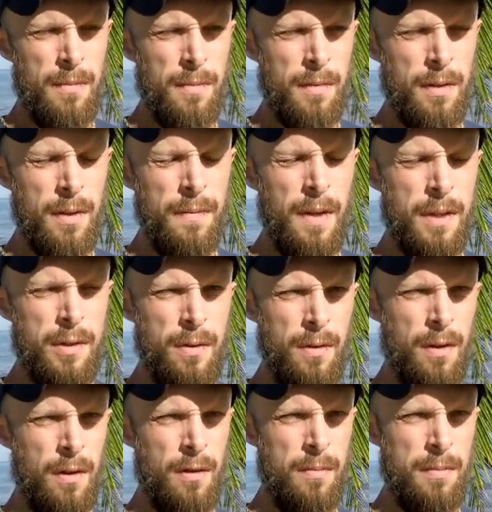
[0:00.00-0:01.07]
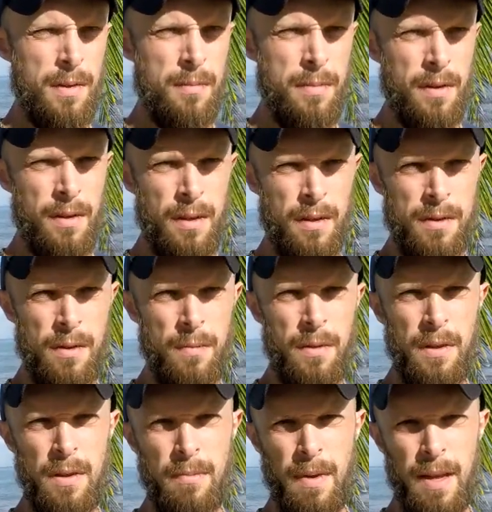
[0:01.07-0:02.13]
Conventional homes and buildings are
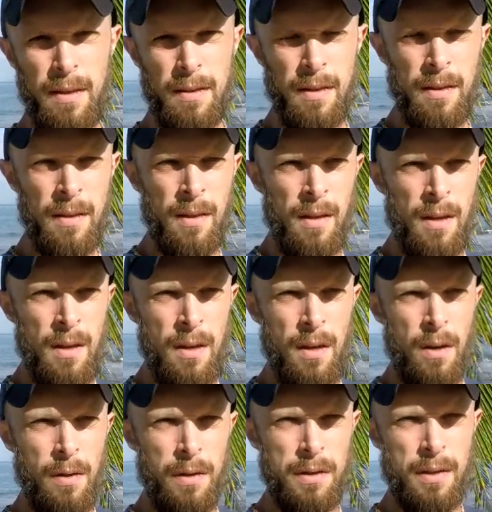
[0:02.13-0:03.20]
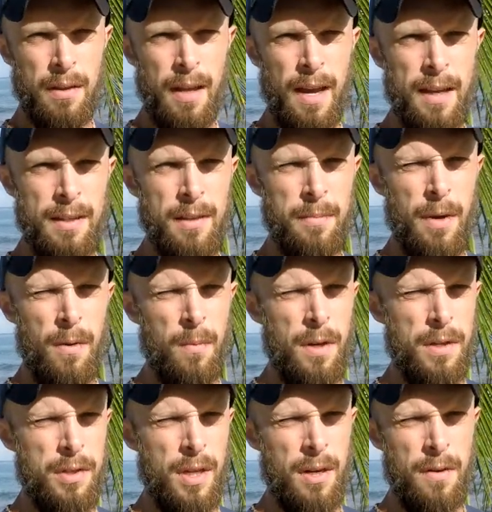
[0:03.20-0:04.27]
really meant only to last about one
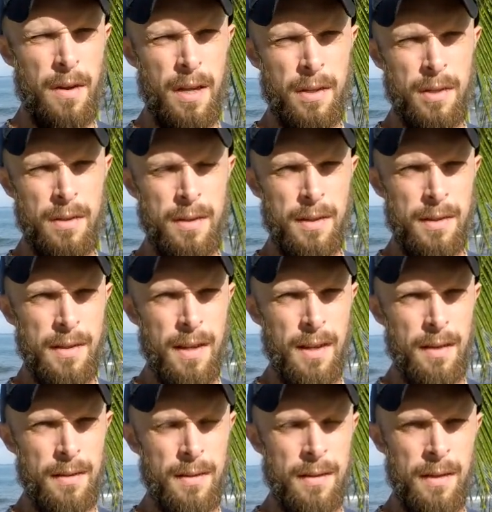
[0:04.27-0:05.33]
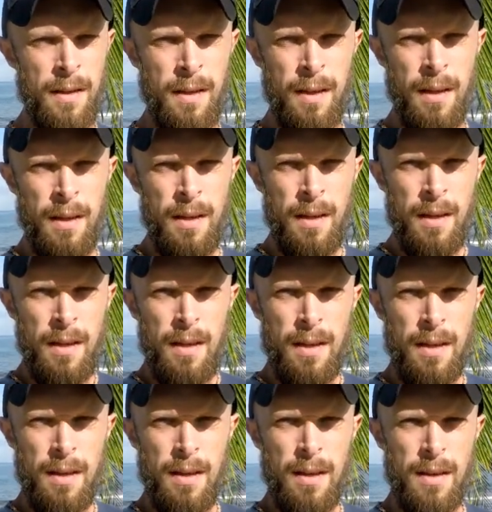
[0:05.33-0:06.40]
generation these days,
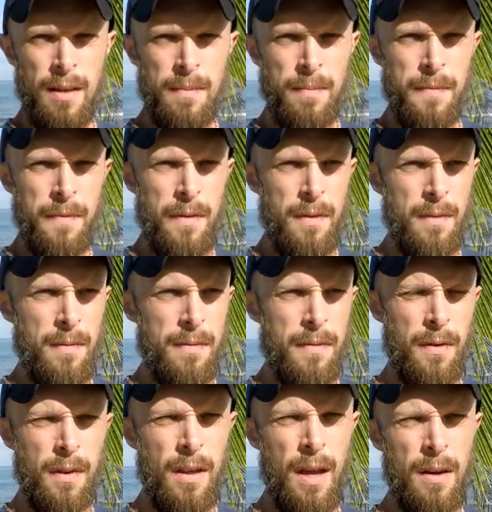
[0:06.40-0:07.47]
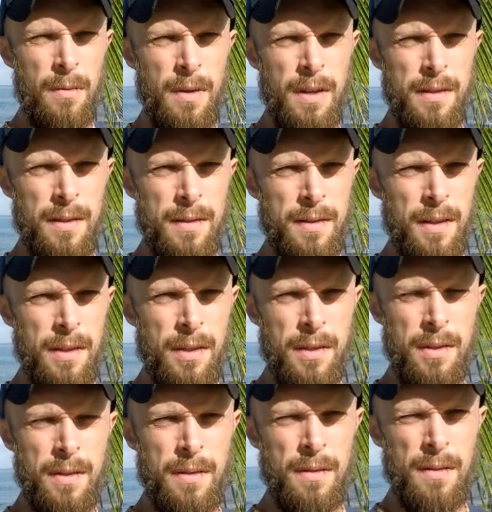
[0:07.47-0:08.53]
for a lot of reasons.
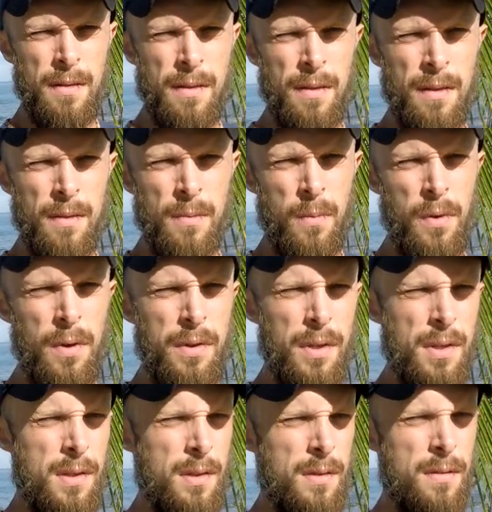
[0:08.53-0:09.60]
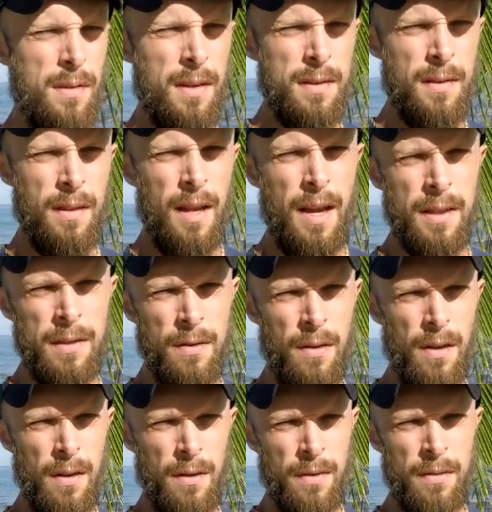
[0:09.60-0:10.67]
Wood just doesn't last
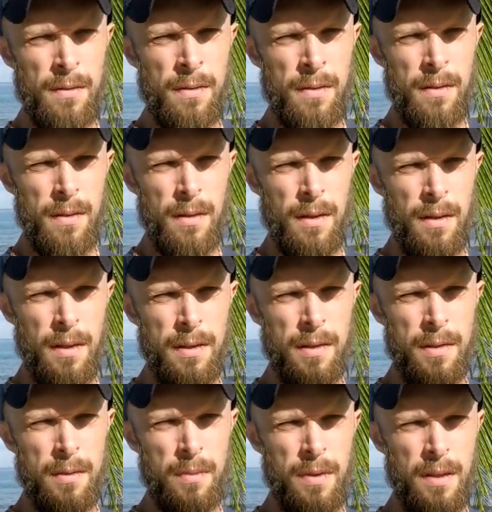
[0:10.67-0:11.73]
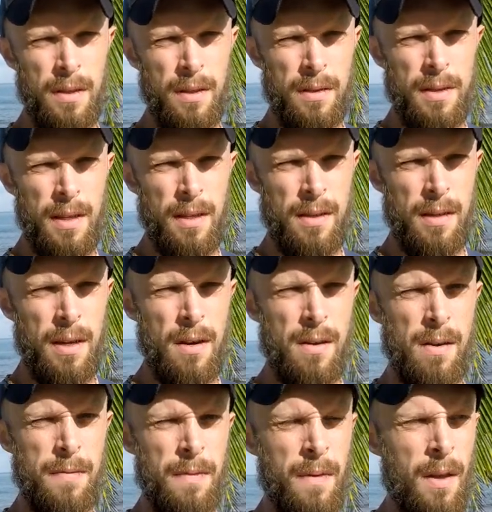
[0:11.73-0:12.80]
long unless it's really taken care
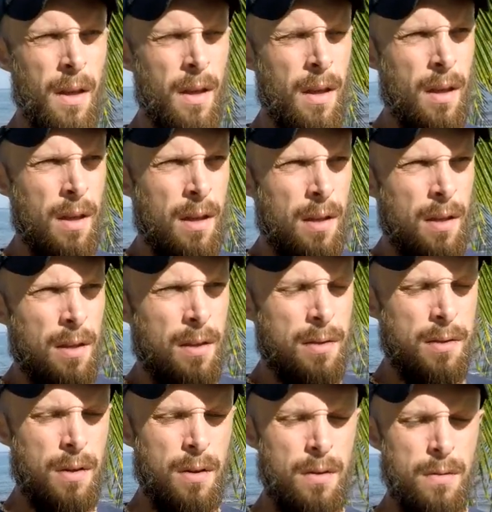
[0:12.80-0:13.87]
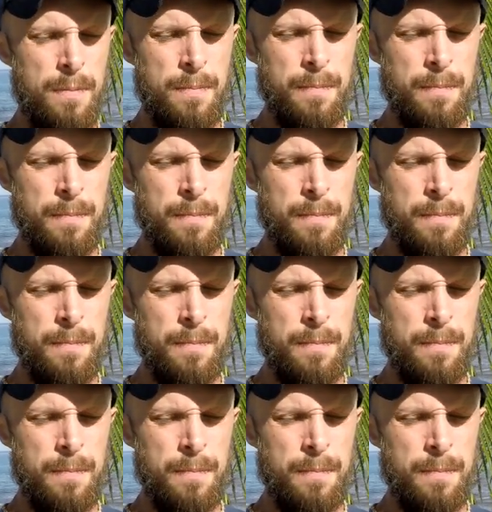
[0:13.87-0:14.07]
of. So,